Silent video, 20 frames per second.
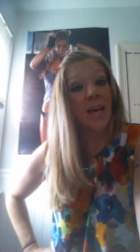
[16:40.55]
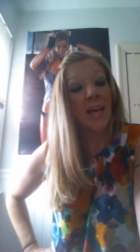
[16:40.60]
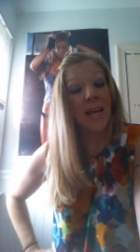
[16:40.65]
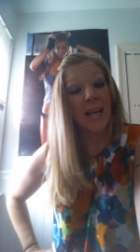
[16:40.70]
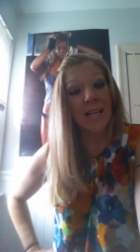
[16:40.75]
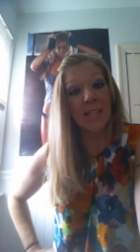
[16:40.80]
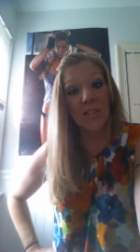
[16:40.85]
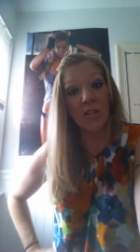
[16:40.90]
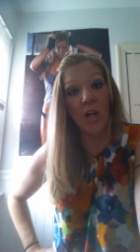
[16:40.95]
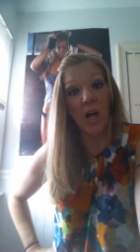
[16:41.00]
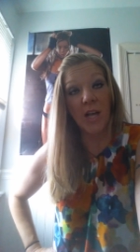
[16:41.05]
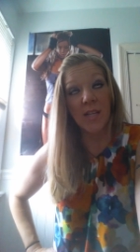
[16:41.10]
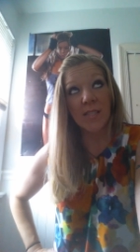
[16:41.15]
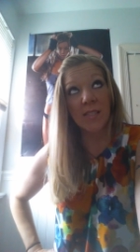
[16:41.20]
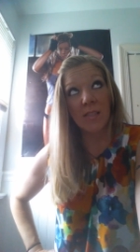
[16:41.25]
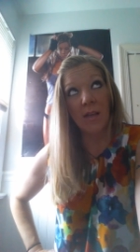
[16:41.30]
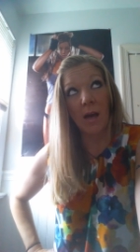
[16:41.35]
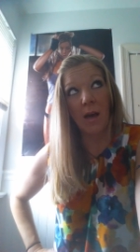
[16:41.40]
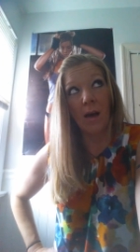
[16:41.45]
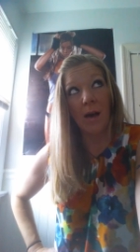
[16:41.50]
He's
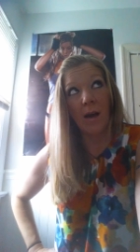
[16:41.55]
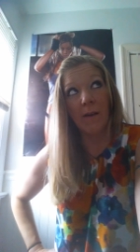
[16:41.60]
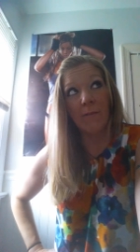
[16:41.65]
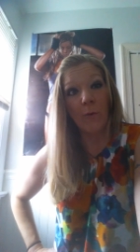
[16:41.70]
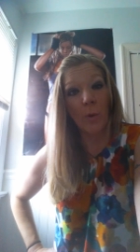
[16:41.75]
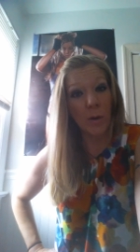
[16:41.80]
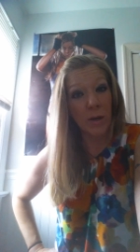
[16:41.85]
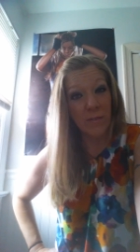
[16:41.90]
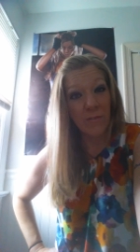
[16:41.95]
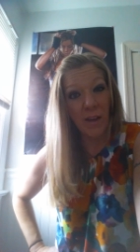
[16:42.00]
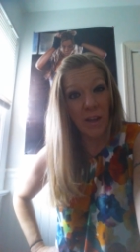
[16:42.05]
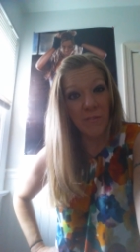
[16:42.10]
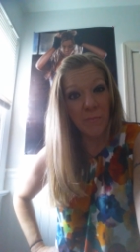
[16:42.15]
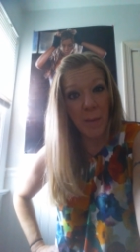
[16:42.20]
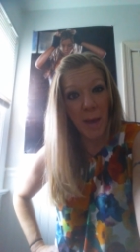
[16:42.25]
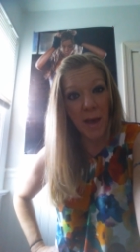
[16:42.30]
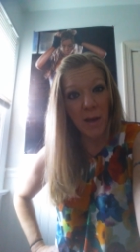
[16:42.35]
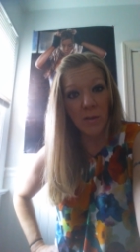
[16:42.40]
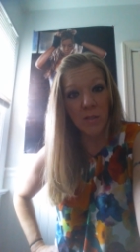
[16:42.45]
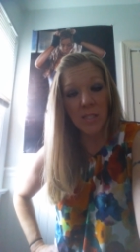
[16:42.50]
lost uh, 45
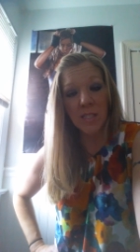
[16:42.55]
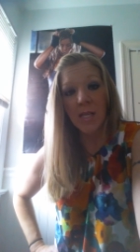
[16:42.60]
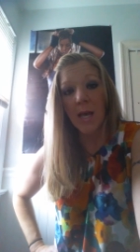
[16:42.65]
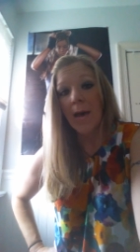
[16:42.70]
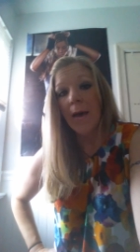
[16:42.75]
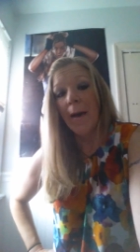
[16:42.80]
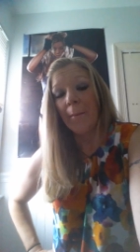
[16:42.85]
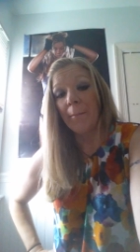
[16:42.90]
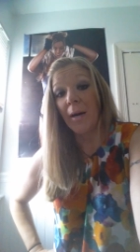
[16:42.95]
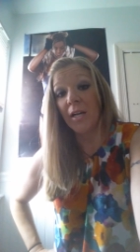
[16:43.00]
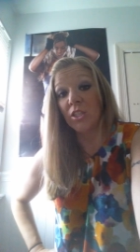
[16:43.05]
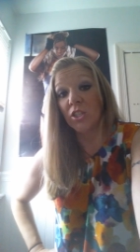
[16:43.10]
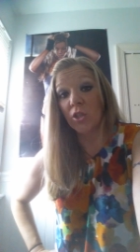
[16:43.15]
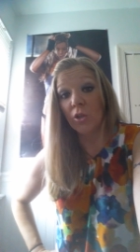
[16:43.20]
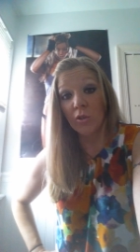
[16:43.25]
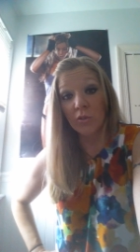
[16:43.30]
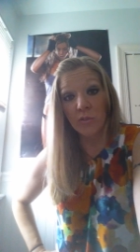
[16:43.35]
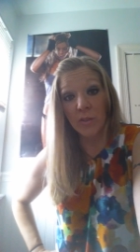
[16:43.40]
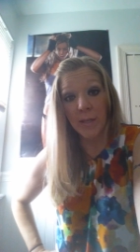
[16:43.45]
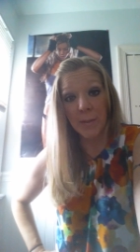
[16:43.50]
pounds. My
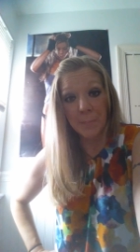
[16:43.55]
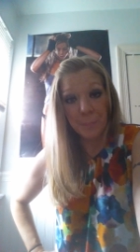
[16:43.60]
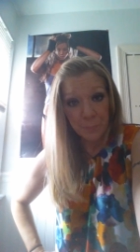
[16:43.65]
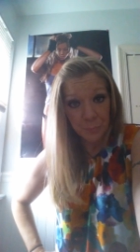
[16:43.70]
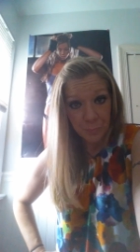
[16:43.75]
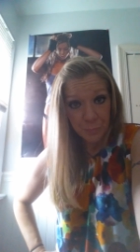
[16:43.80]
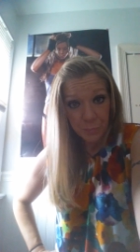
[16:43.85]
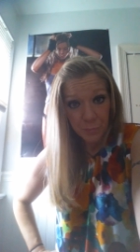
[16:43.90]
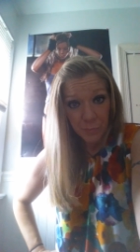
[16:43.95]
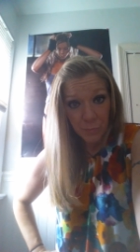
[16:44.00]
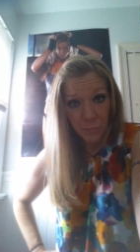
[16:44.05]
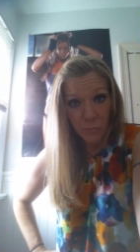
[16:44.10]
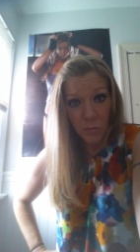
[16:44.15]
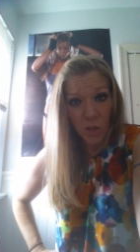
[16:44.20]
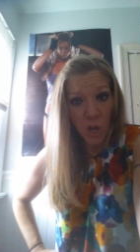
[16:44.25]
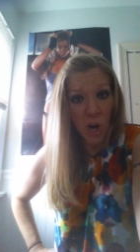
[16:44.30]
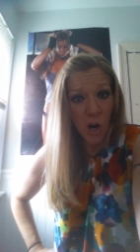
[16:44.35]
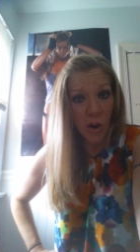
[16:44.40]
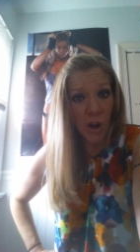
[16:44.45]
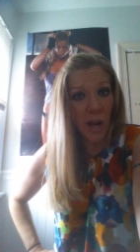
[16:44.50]
children,
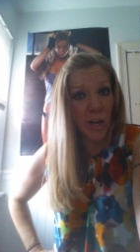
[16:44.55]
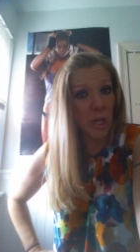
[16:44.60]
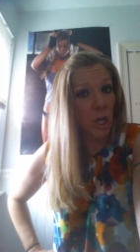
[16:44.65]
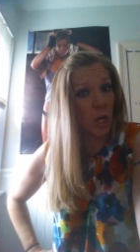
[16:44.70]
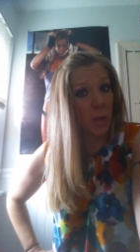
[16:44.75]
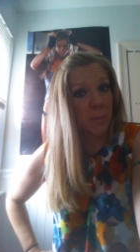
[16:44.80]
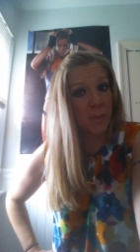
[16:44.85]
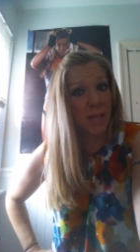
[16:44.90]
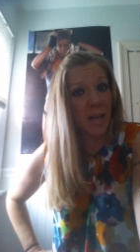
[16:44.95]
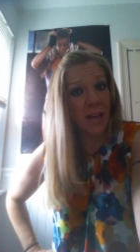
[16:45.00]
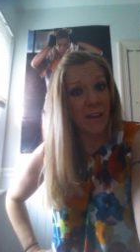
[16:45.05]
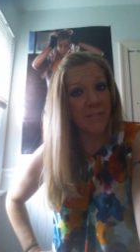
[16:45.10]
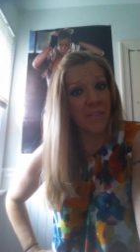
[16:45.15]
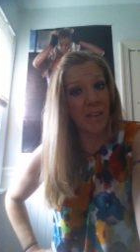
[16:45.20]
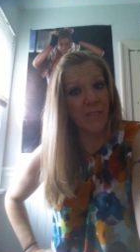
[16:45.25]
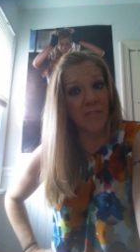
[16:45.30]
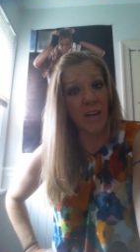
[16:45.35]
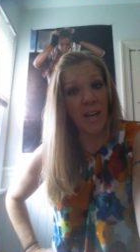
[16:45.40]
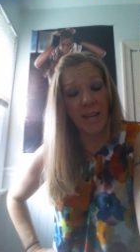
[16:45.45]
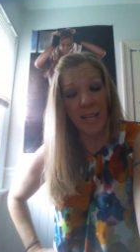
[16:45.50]
on Herbalife.
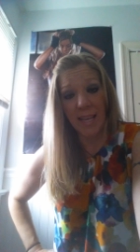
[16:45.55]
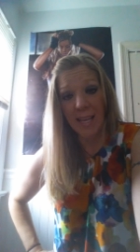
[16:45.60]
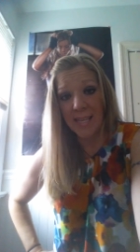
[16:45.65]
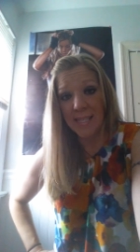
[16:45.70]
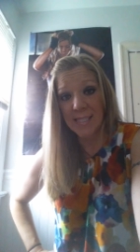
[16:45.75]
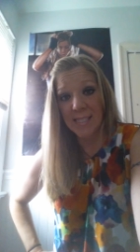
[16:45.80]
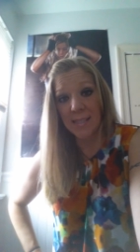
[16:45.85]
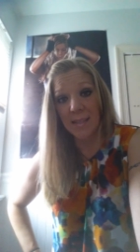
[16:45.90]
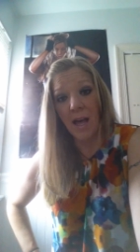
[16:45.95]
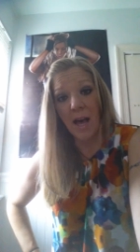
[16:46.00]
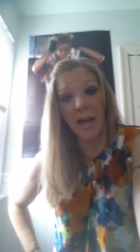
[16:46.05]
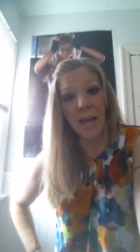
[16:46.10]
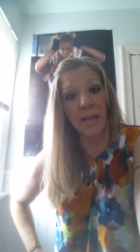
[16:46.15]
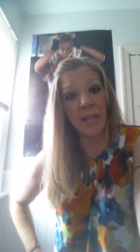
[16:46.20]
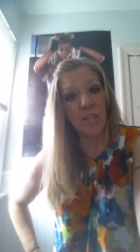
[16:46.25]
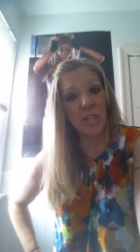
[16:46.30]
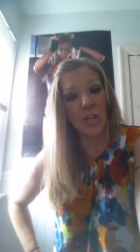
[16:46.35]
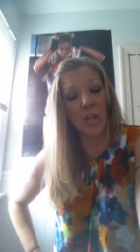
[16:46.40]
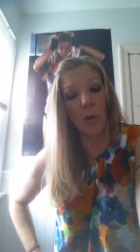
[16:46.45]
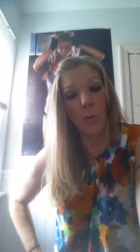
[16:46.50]
They've got a kids
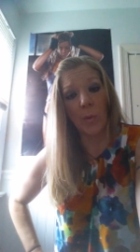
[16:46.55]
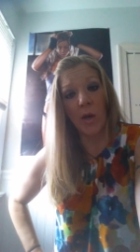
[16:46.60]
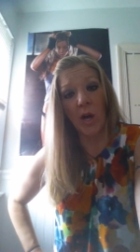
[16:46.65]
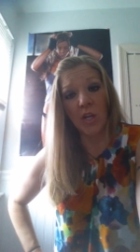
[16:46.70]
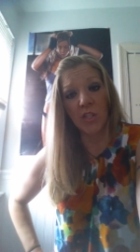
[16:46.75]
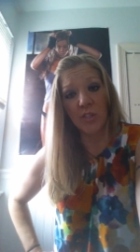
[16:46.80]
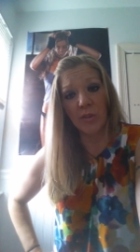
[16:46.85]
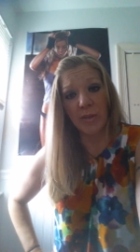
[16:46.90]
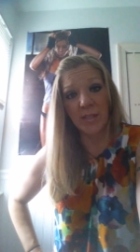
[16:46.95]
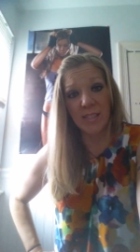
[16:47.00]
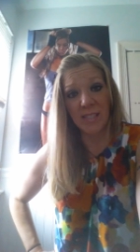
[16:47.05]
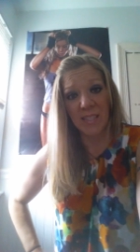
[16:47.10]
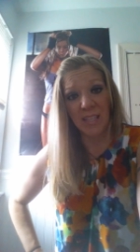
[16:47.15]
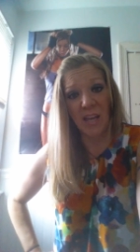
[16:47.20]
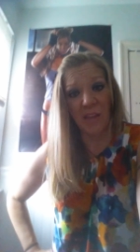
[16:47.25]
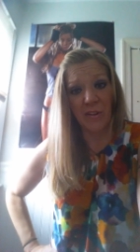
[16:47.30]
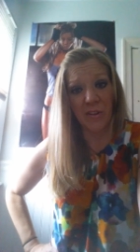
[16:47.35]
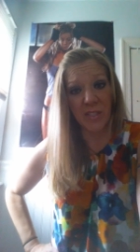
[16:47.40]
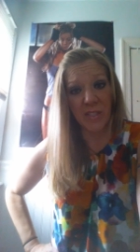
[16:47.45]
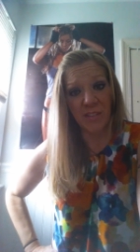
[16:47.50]
line. You know, we all do this
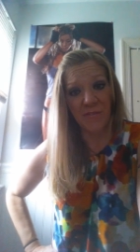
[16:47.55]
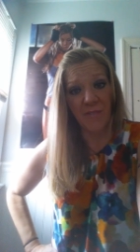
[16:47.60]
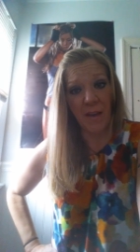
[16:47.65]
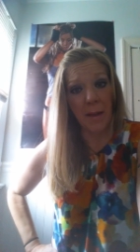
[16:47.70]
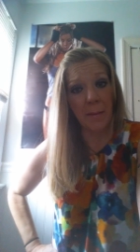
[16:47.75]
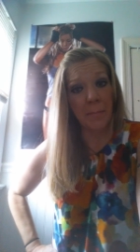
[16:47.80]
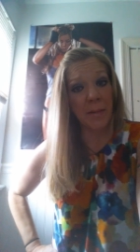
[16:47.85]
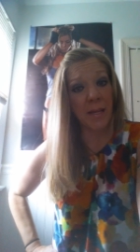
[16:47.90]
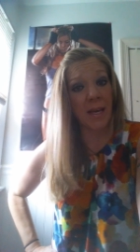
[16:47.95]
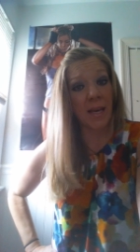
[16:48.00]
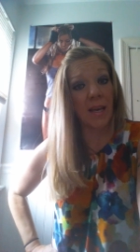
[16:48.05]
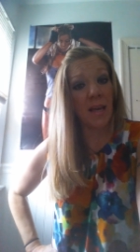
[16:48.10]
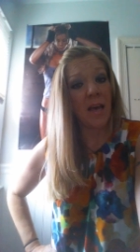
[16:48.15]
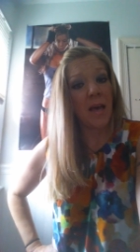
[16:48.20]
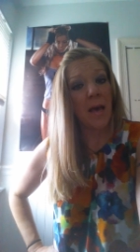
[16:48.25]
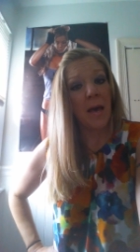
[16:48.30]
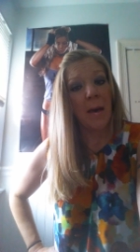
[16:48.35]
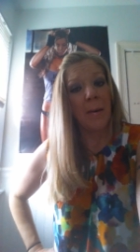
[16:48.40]
together as a family.